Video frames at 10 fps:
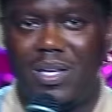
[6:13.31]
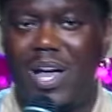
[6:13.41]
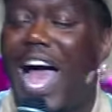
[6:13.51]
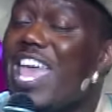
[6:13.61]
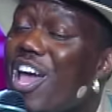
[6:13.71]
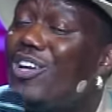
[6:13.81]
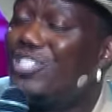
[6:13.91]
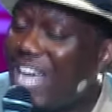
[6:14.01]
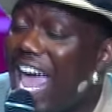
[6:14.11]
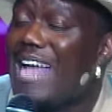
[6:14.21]
How y'all
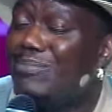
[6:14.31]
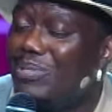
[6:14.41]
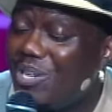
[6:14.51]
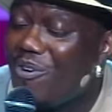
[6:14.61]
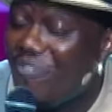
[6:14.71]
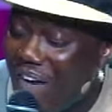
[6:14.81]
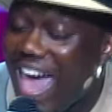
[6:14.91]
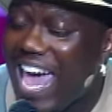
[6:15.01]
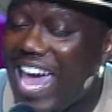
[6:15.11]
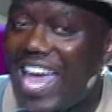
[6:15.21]
change so
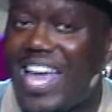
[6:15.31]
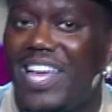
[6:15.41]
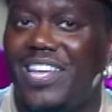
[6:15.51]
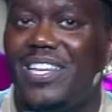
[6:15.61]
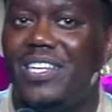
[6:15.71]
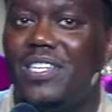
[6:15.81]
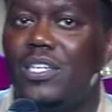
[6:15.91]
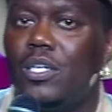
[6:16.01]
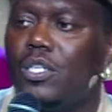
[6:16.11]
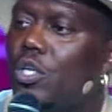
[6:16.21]
fast?
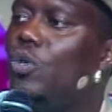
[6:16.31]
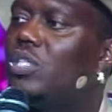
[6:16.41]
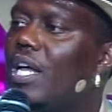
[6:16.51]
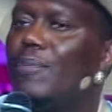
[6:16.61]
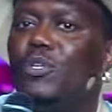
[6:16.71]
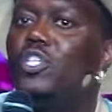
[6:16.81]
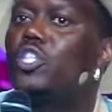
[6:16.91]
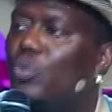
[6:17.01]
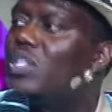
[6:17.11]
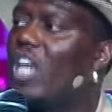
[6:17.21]
Dude said, we
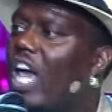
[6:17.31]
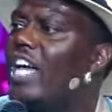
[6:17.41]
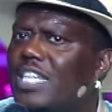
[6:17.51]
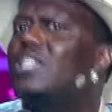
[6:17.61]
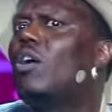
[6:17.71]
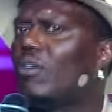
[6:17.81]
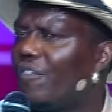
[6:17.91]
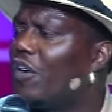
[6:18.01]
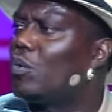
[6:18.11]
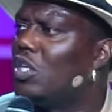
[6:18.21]
just switch heads. That's all the
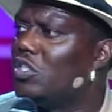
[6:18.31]
fuck we done